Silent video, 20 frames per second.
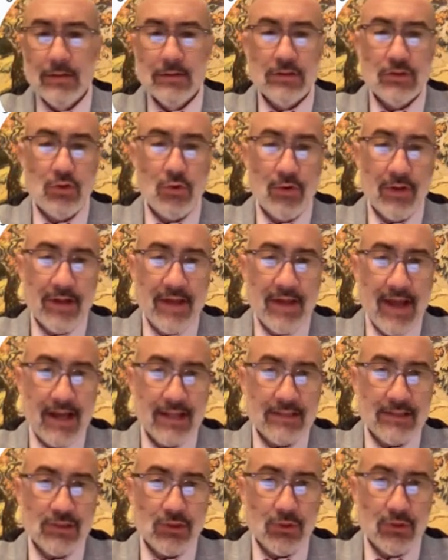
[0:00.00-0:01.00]
Student
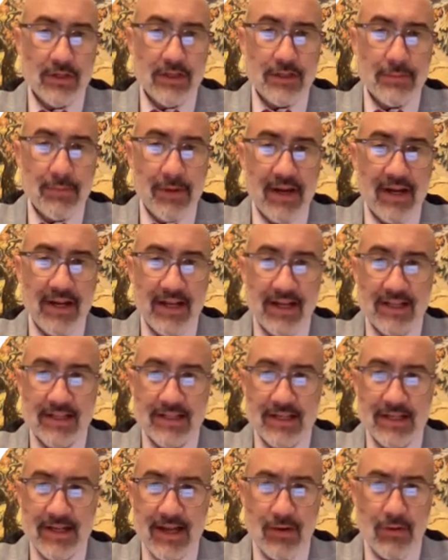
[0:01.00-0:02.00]
Council is meeting
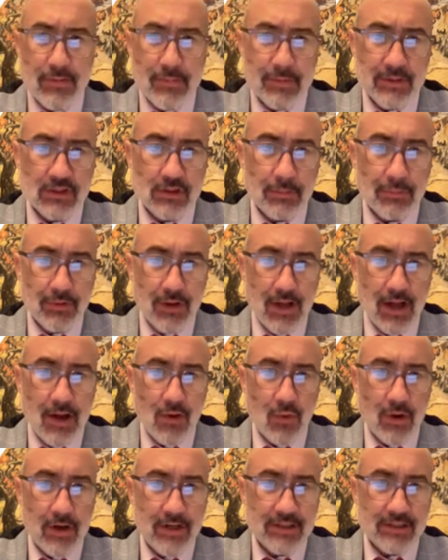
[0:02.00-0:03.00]
today with Mr.
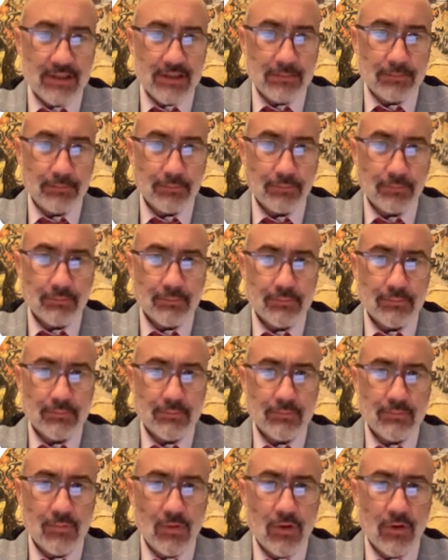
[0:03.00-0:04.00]
Blyweiss.
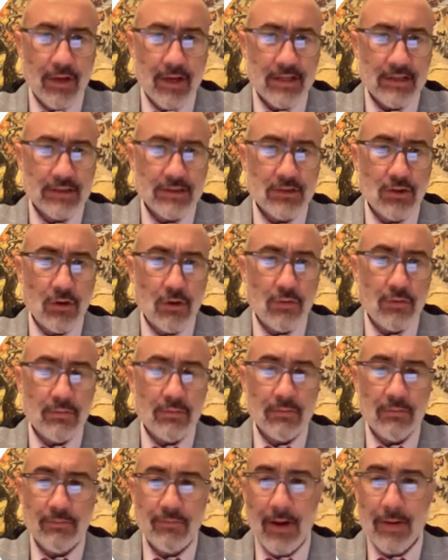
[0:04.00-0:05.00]
Okay, so
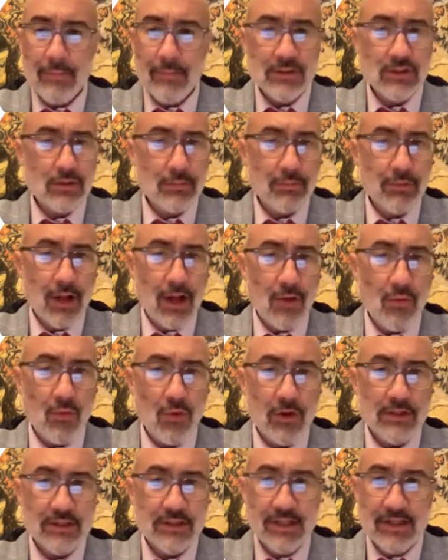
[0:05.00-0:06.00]
find Mr.
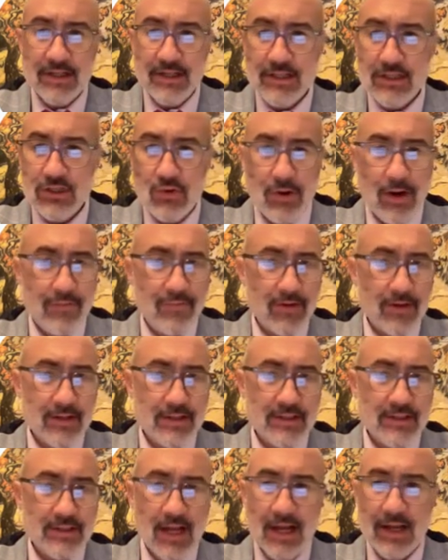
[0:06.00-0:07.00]
Blyweiss in his graphic
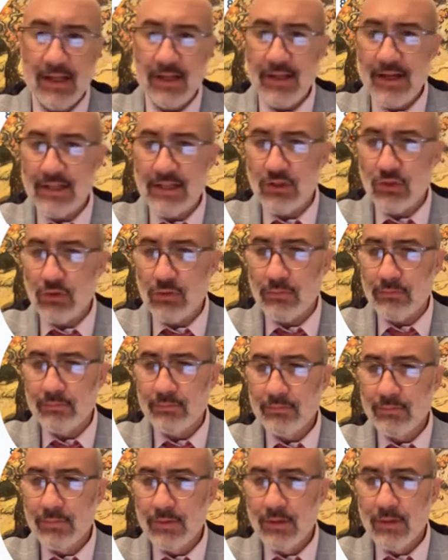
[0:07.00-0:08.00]
design
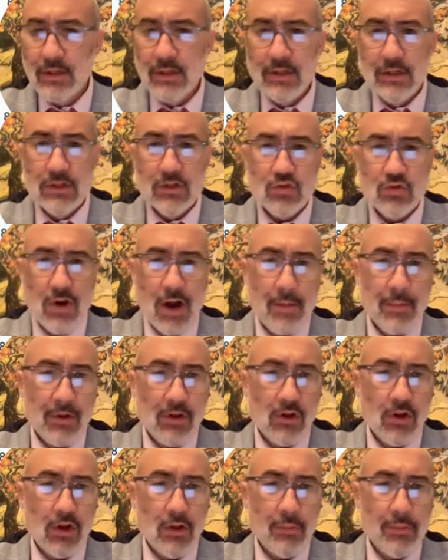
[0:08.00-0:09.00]
classroom. Drama
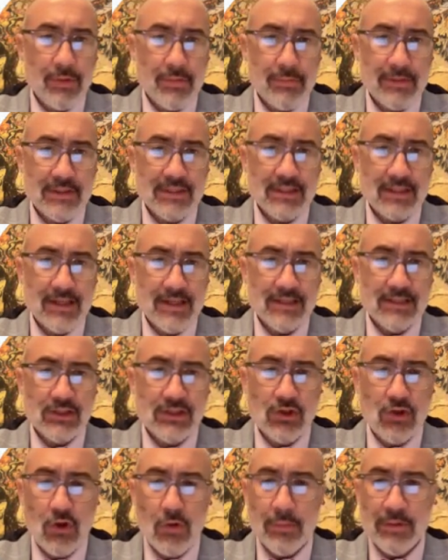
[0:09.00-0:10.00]
Club with Miss
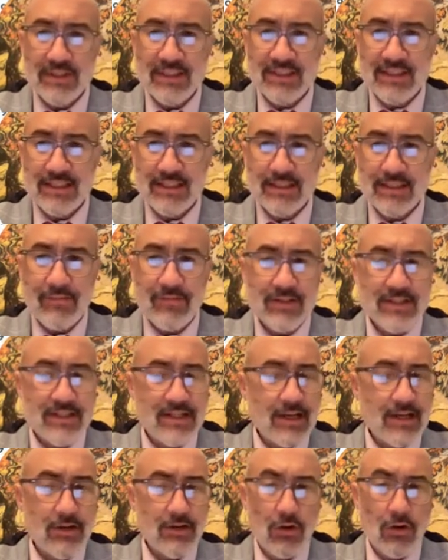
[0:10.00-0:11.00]
Linscomb at
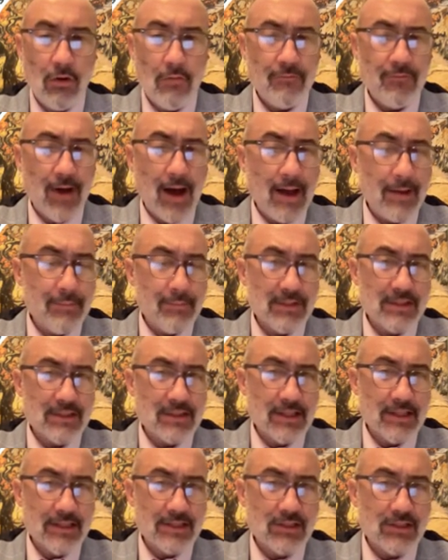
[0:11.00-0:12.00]
617. Go find
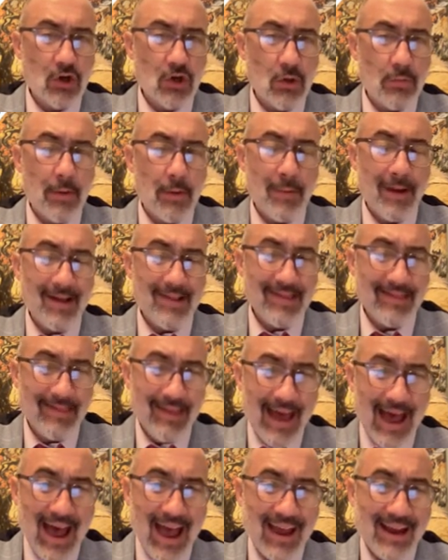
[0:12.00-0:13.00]
Miss Linscomb about
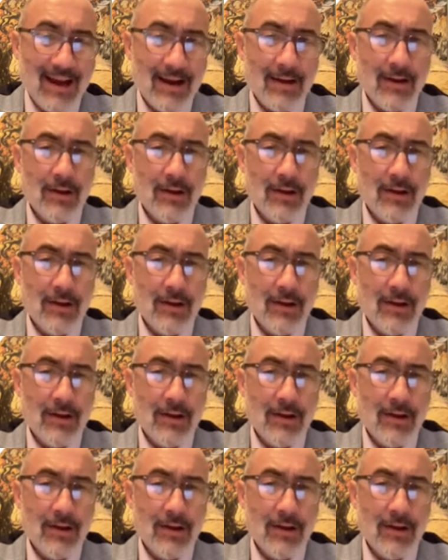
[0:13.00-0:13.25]
that